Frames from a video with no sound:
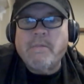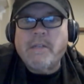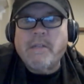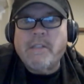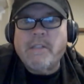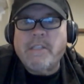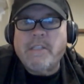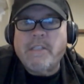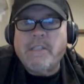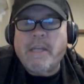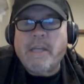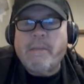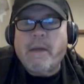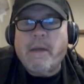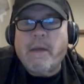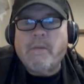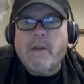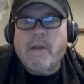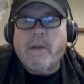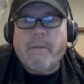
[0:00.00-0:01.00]
getting back
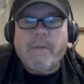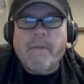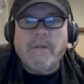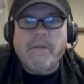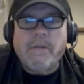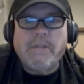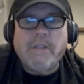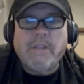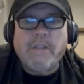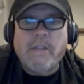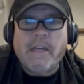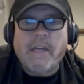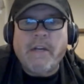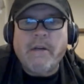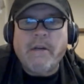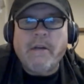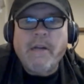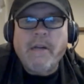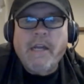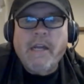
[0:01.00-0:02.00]
with our producer
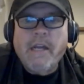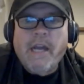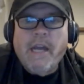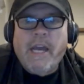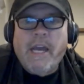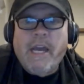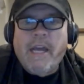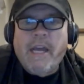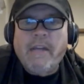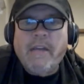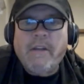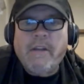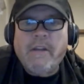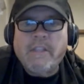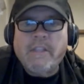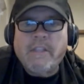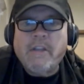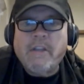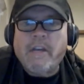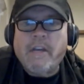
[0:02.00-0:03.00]
later and
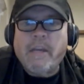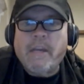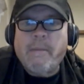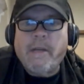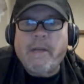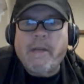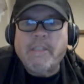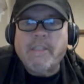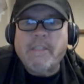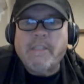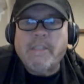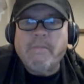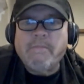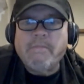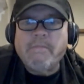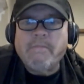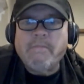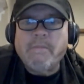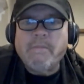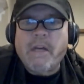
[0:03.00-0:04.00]
talking about
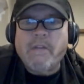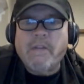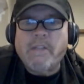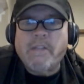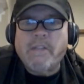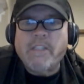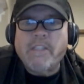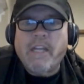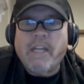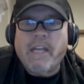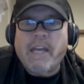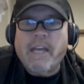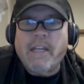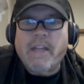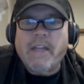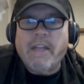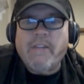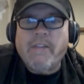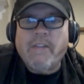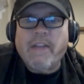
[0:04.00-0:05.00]
some other exciting
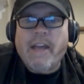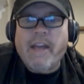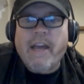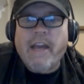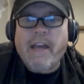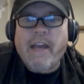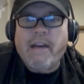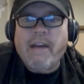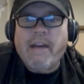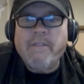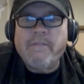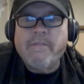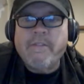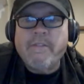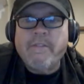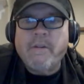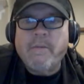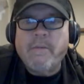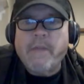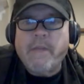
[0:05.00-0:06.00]
ideas I have
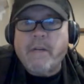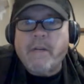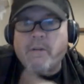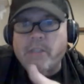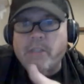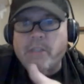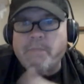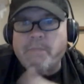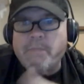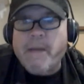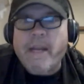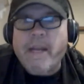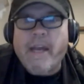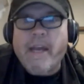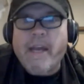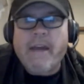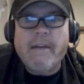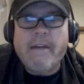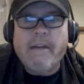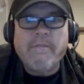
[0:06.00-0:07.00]
or that Chris might
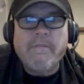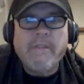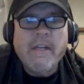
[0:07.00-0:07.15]
have.